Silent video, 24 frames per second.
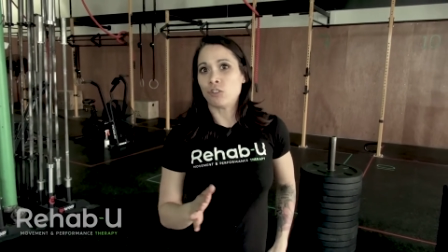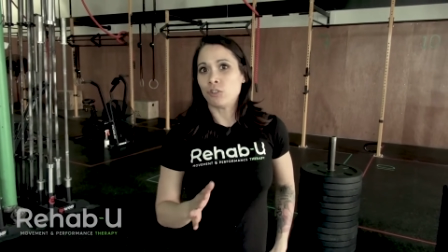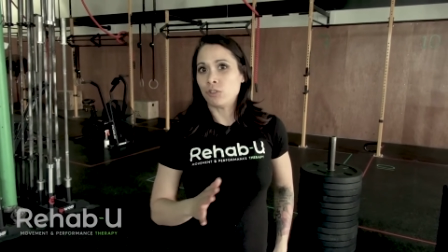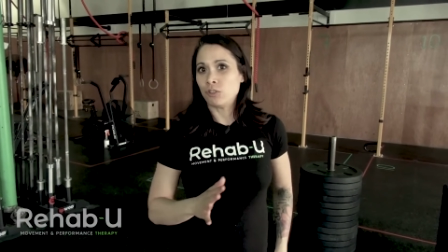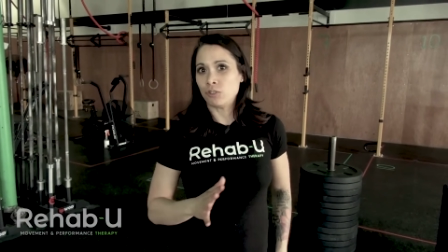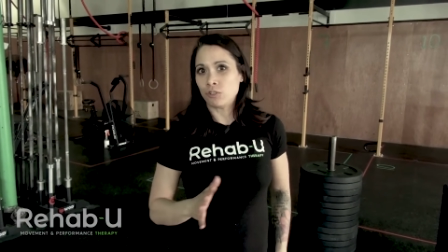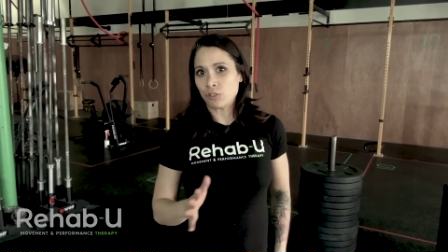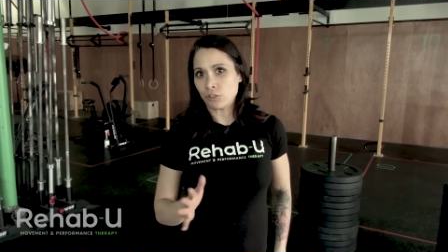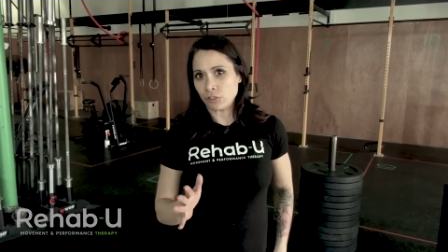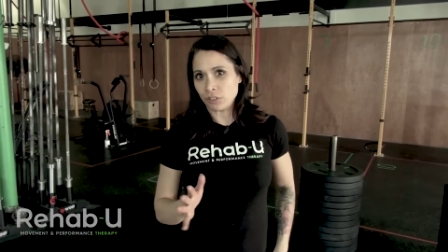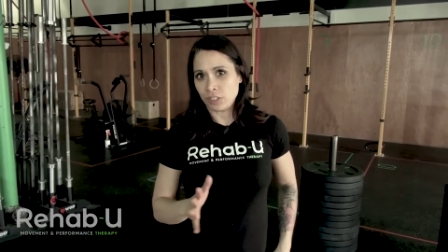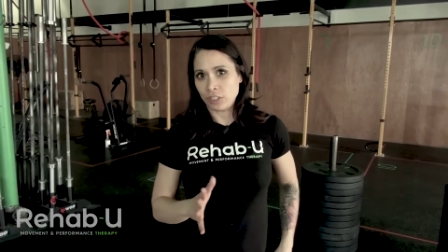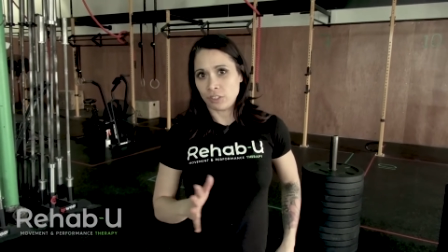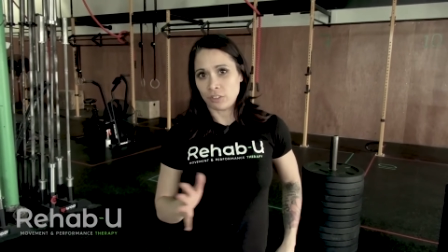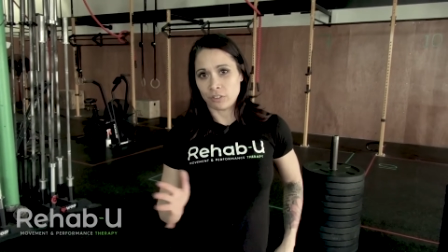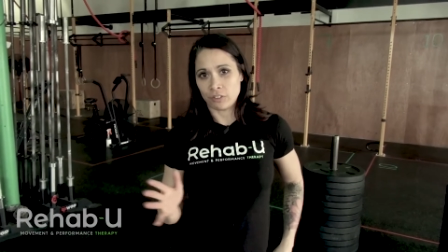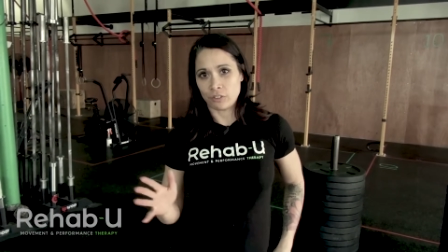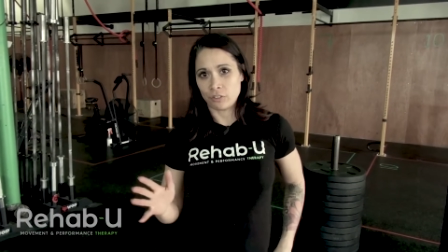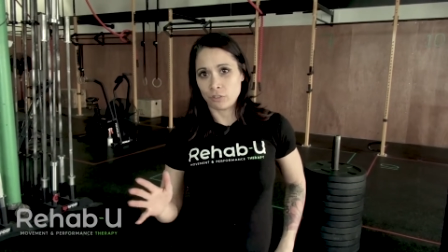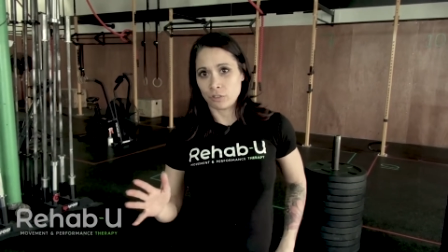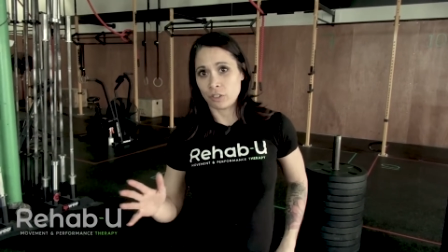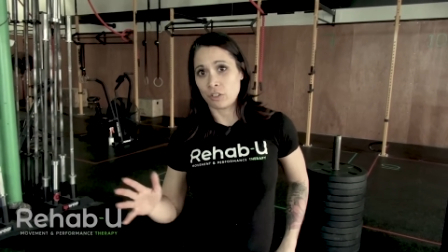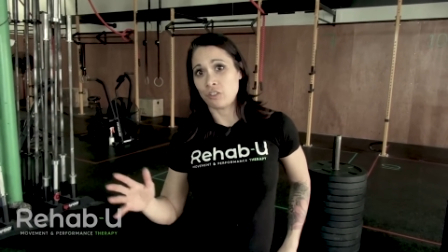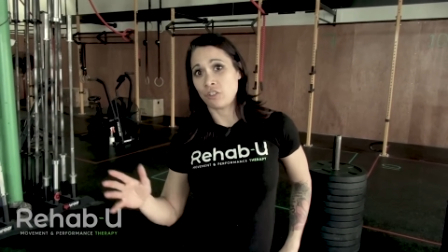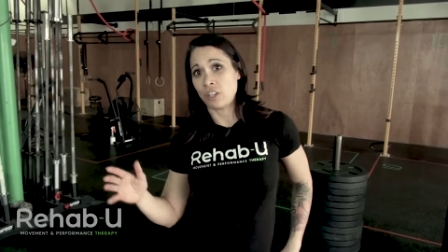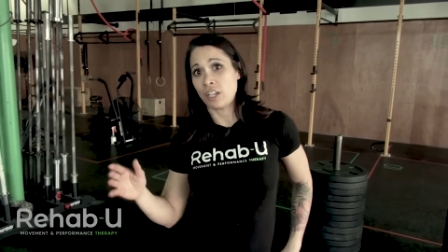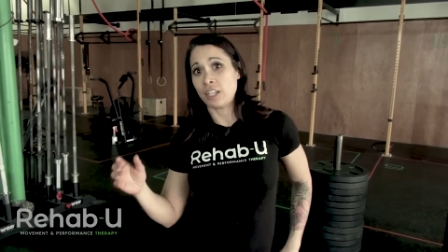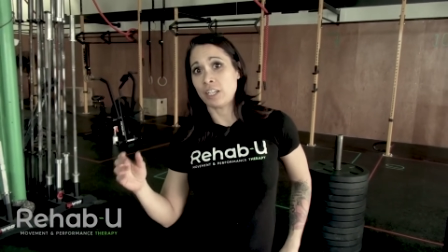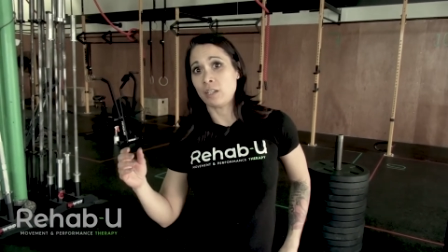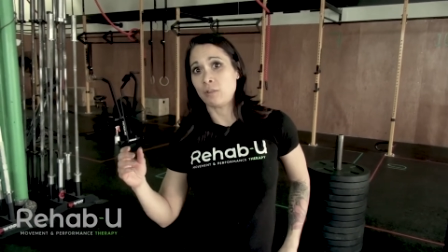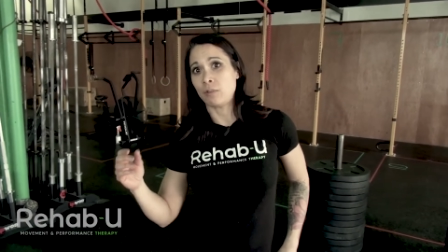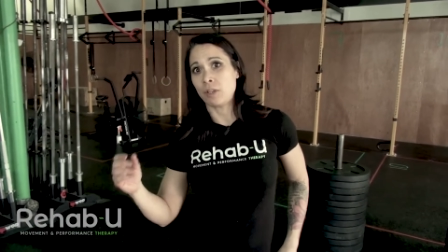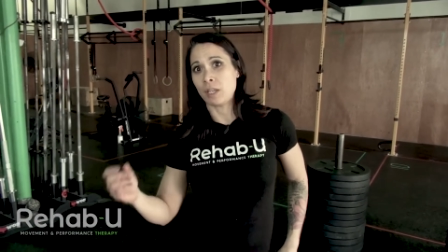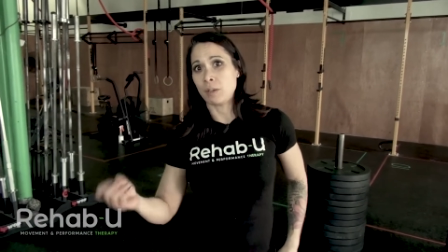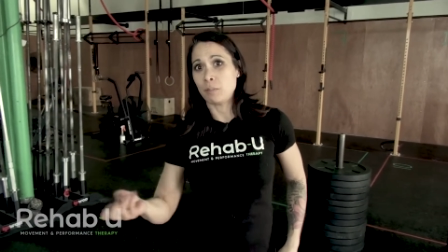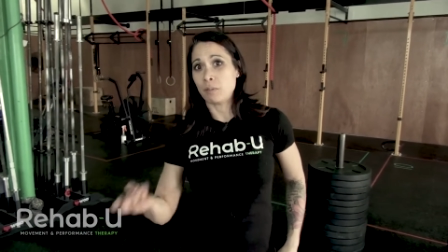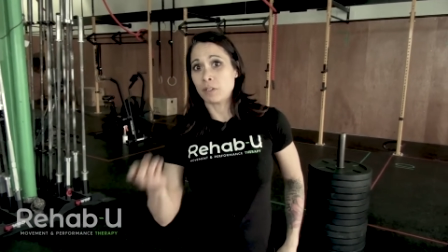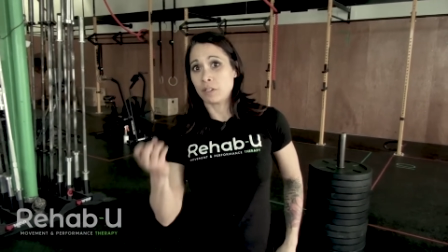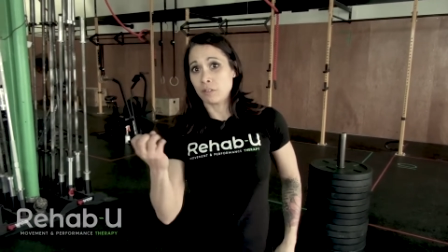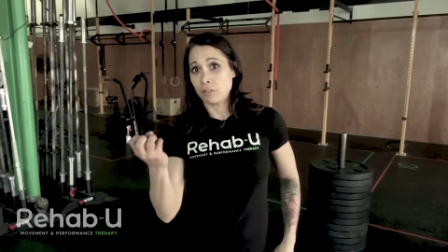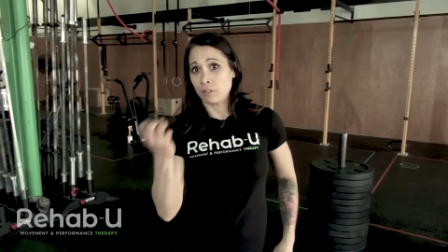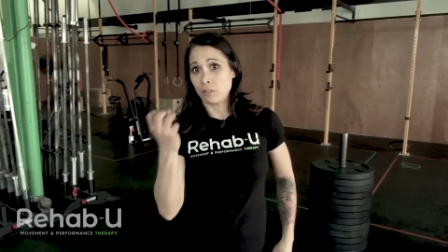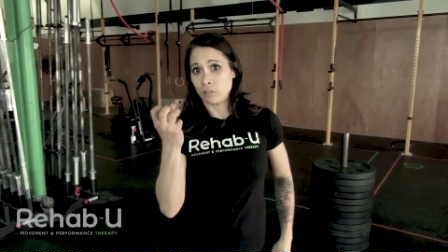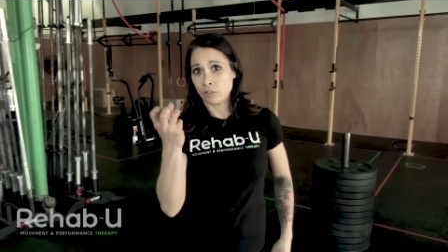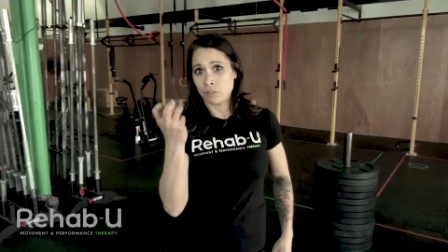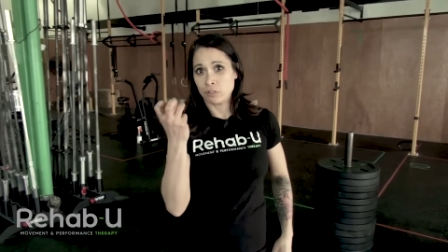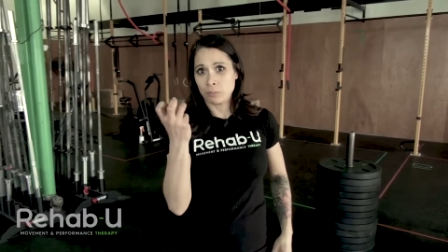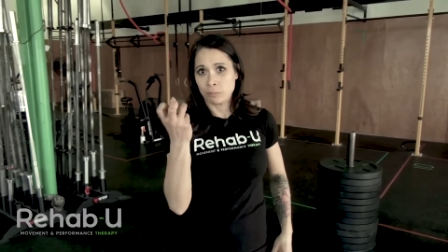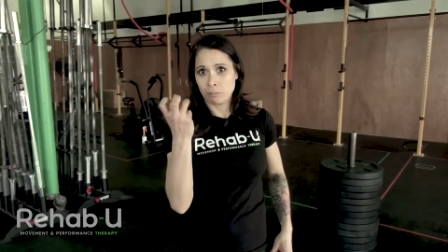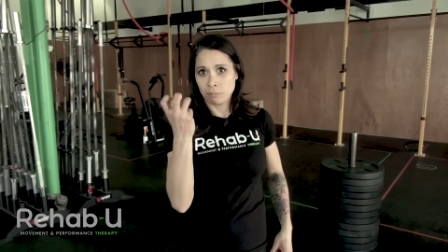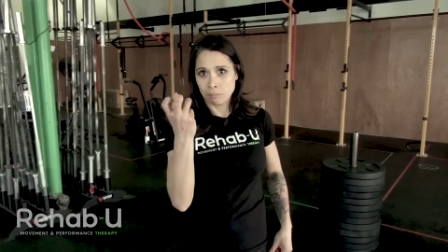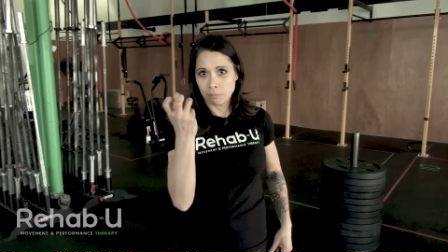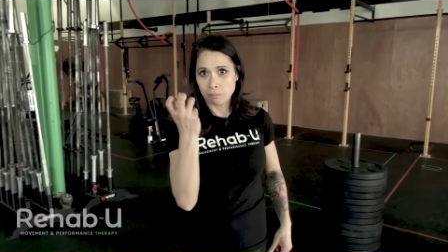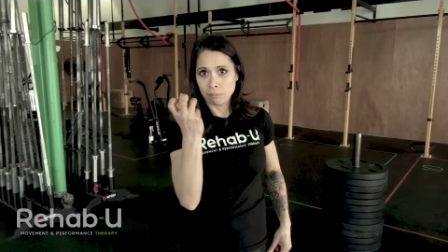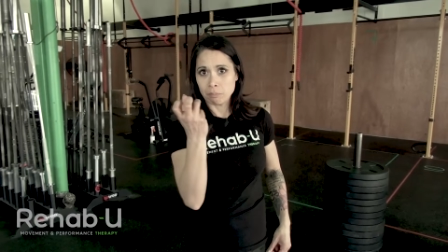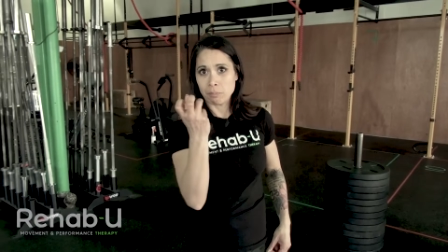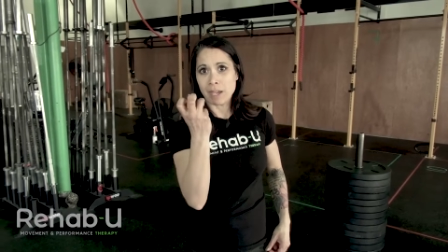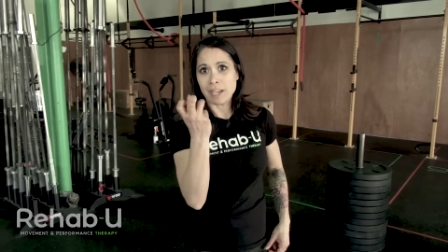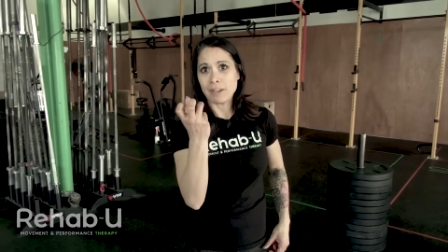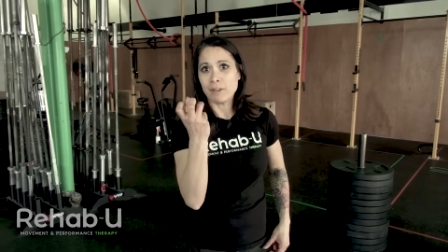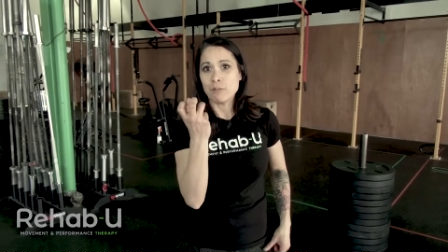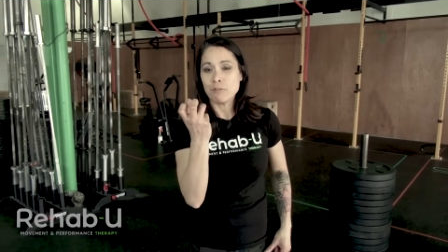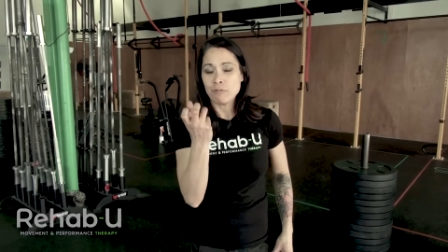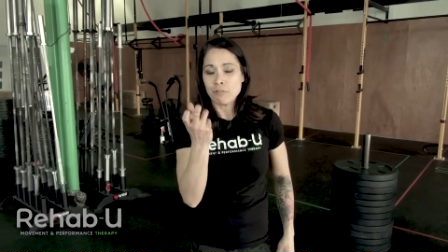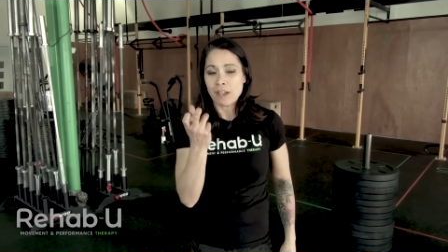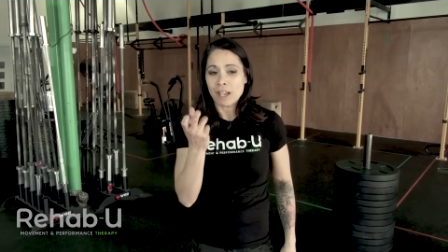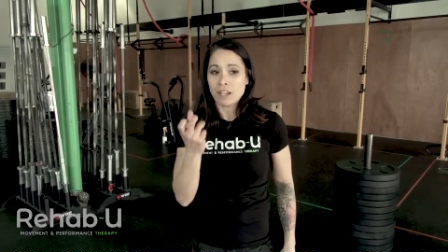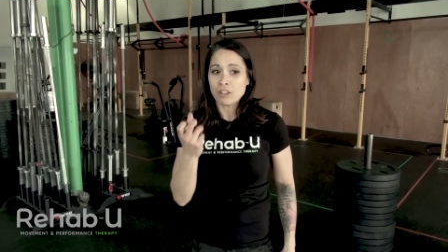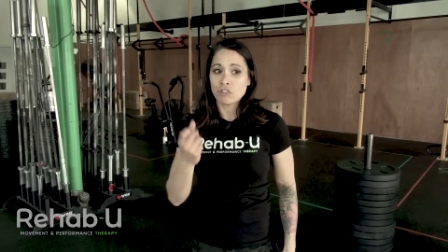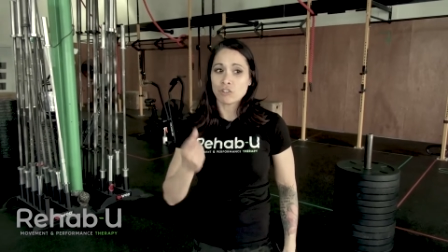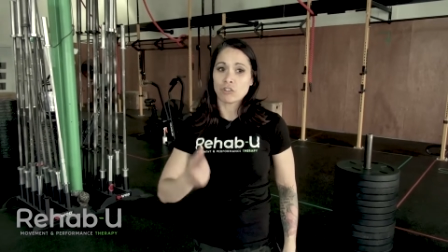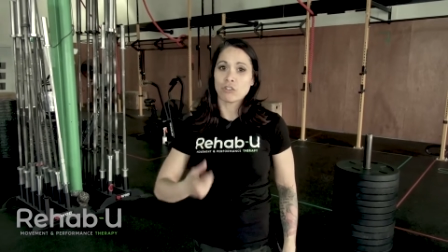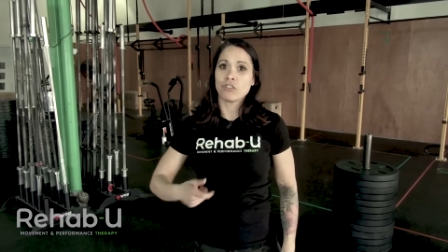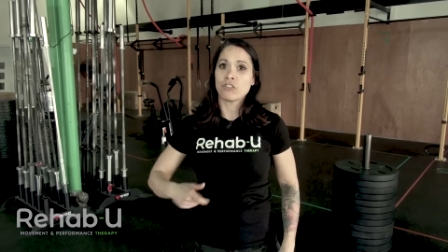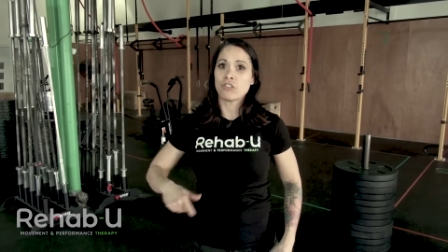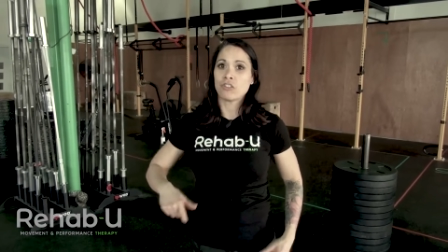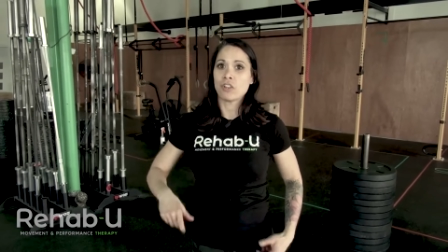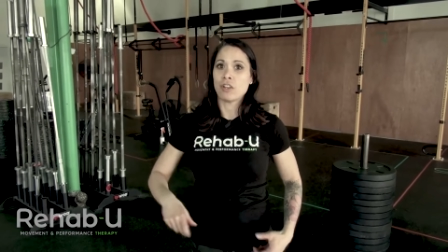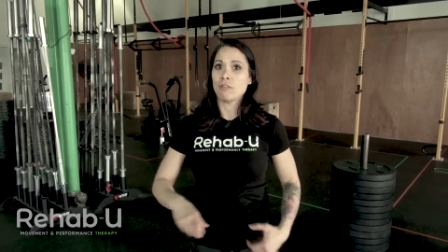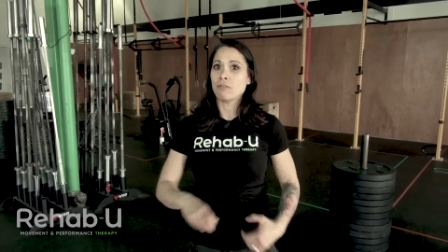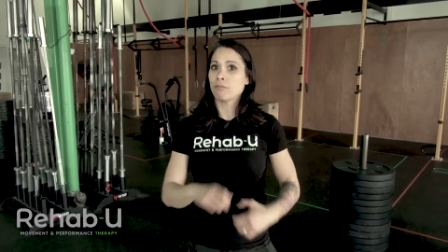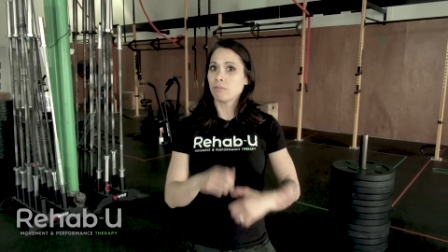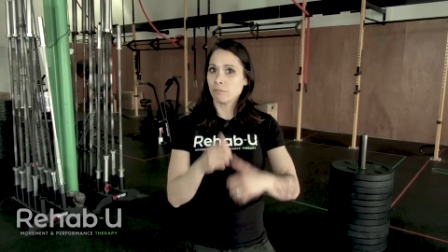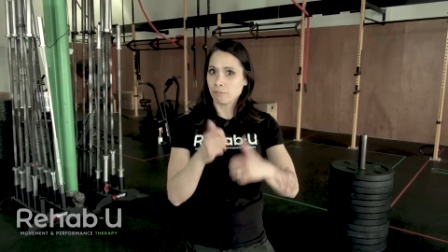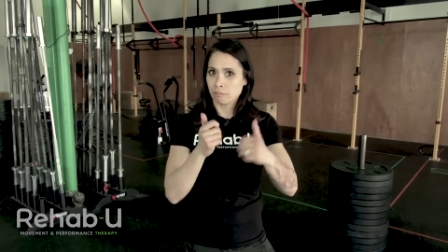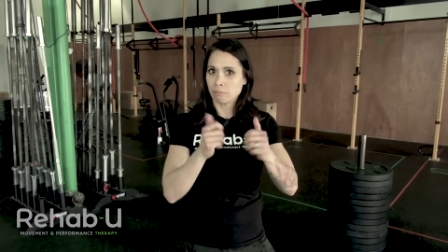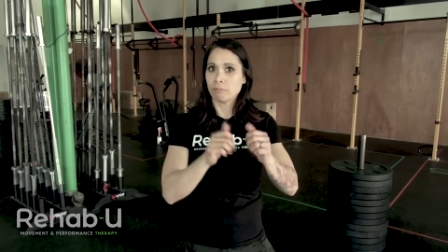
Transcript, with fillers: you don't need to stretch anyway, but if there's myofascial stuff,